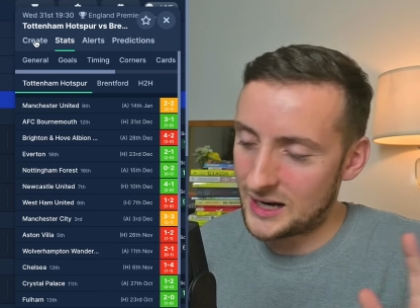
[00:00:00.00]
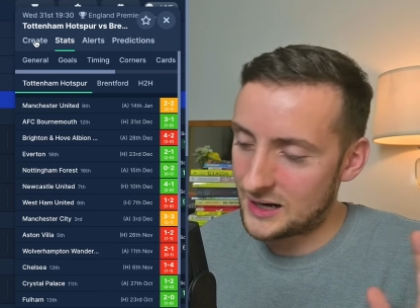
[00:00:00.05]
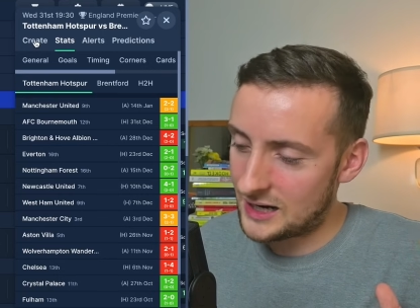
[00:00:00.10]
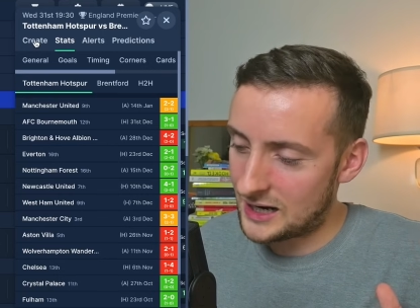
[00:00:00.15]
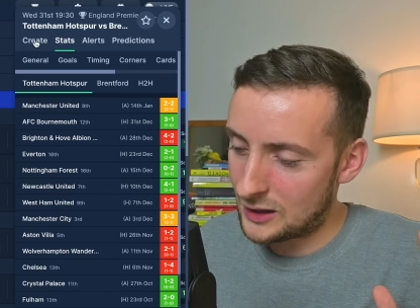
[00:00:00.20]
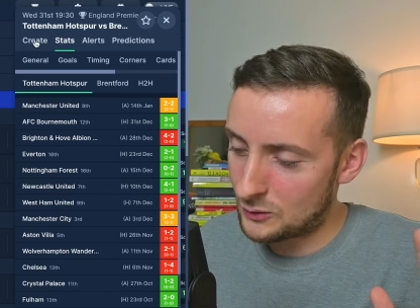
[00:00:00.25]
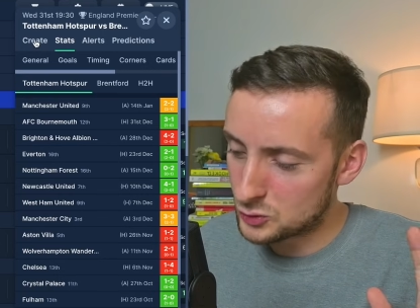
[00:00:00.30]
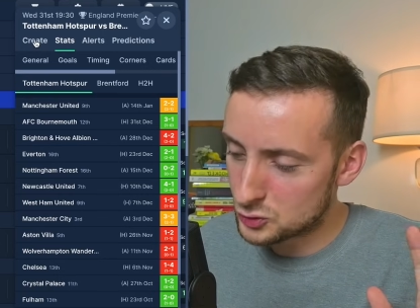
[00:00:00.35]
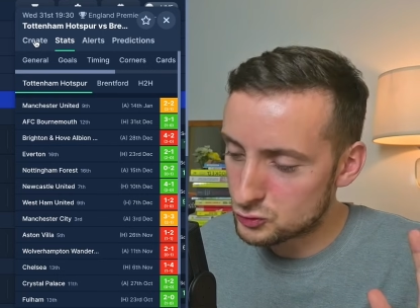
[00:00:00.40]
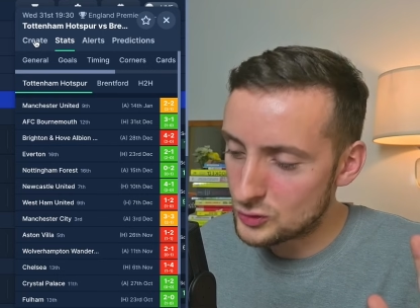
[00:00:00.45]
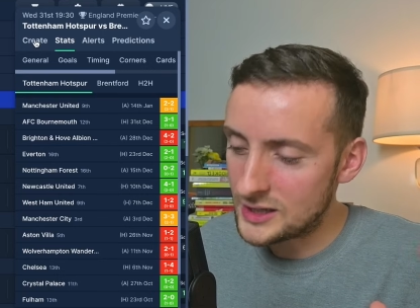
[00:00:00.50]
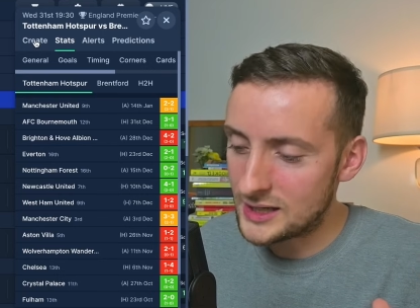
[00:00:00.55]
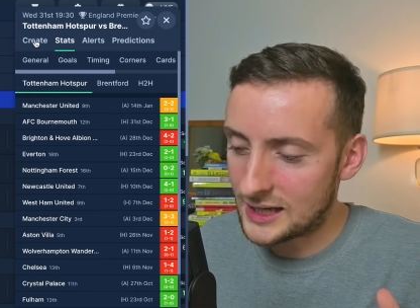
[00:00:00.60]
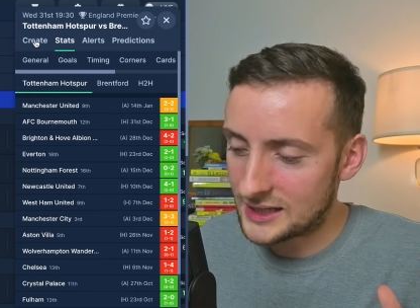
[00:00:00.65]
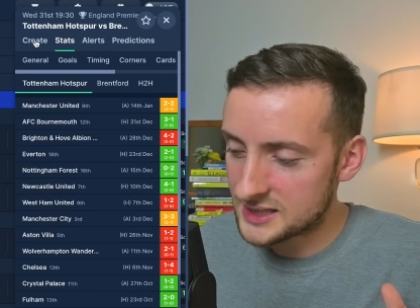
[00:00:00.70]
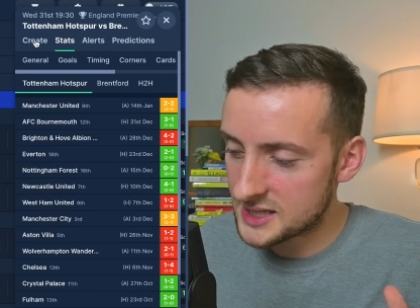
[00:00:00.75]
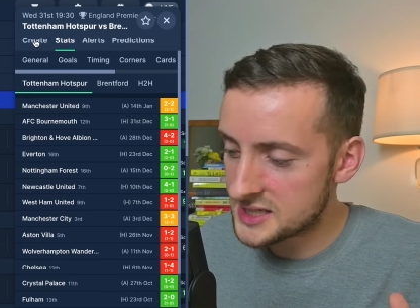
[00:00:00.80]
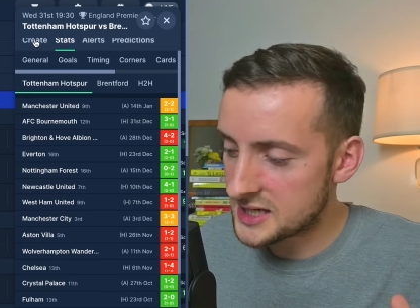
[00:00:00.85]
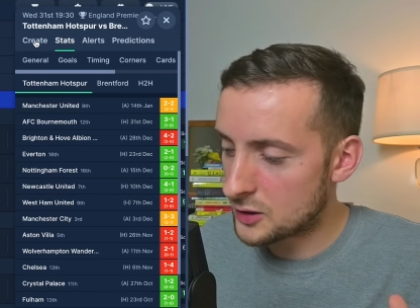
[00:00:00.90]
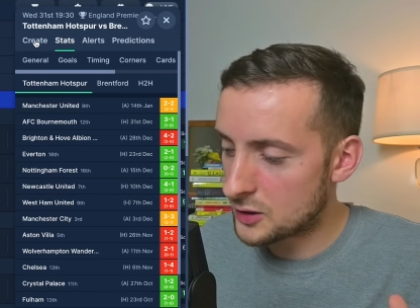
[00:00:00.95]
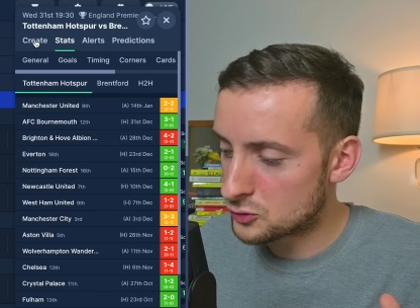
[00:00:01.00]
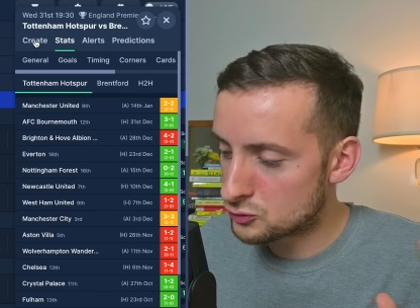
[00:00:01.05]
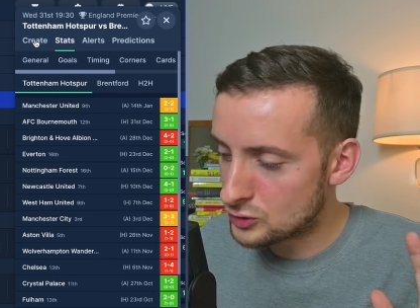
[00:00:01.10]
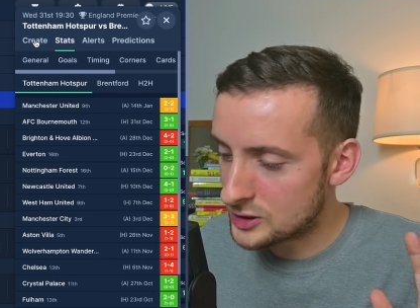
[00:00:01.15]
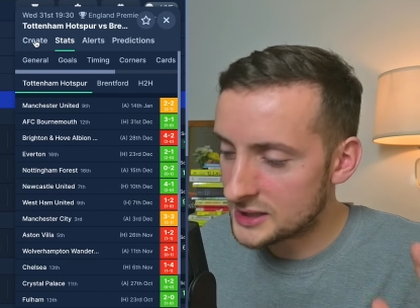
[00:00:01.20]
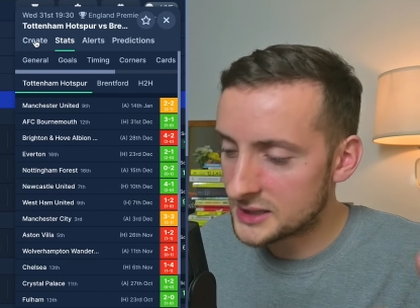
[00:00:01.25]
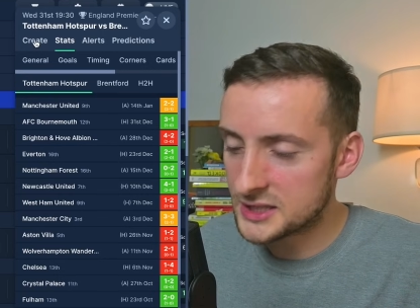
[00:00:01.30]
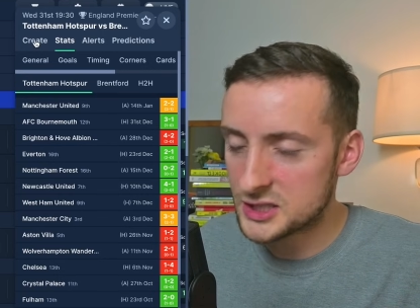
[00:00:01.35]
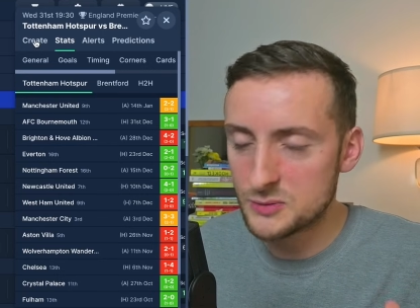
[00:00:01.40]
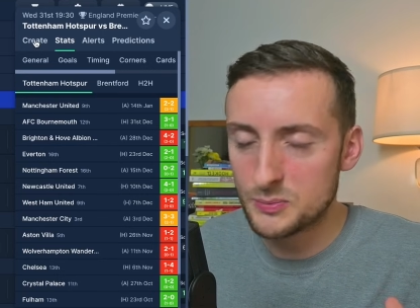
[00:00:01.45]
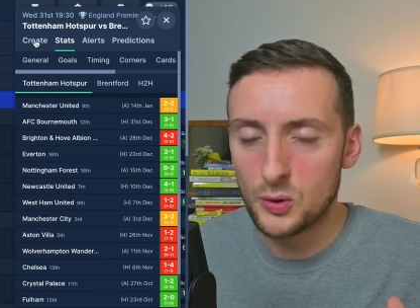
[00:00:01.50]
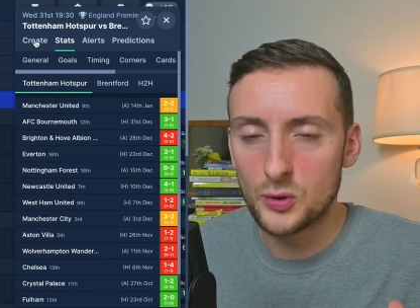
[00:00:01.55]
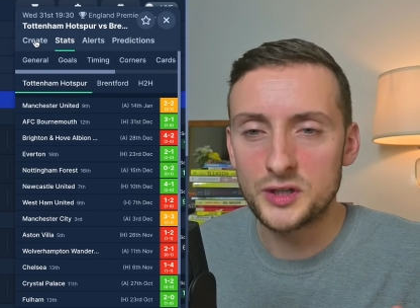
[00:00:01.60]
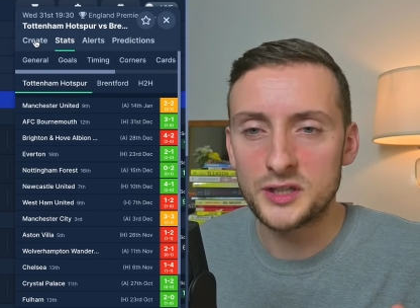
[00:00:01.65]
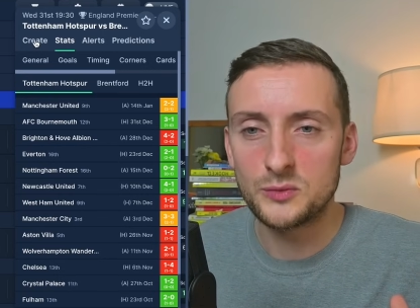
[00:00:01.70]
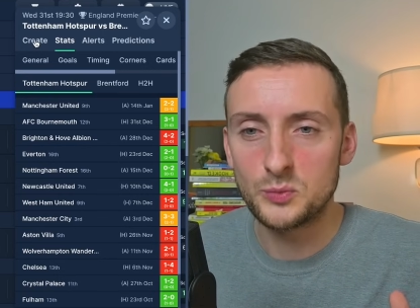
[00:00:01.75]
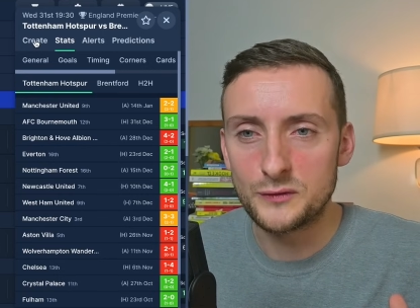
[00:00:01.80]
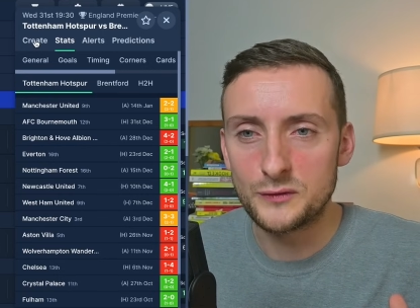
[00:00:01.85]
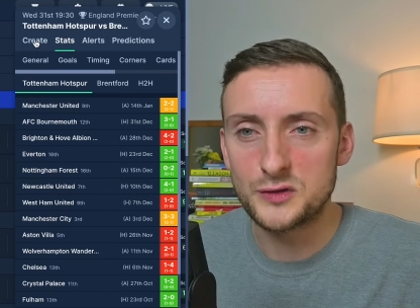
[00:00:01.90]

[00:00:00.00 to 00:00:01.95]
I was really disappointed with